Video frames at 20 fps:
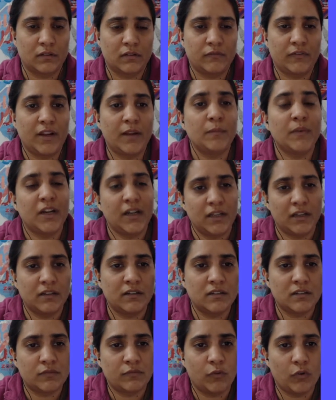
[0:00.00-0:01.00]
frame rate here
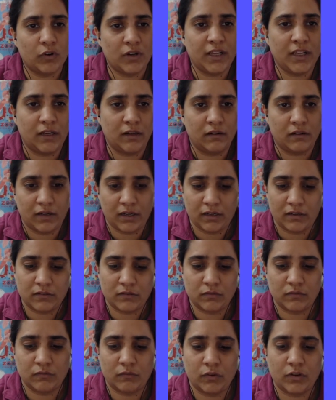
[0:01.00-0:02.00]
is 14, right?
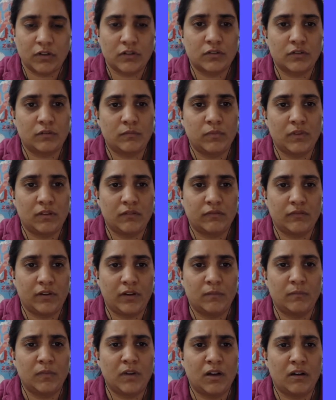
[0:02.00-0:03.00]
So what should be the
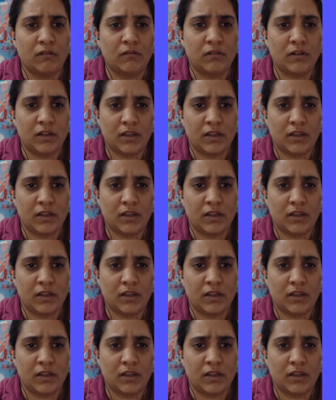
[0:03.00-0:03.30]
frame count?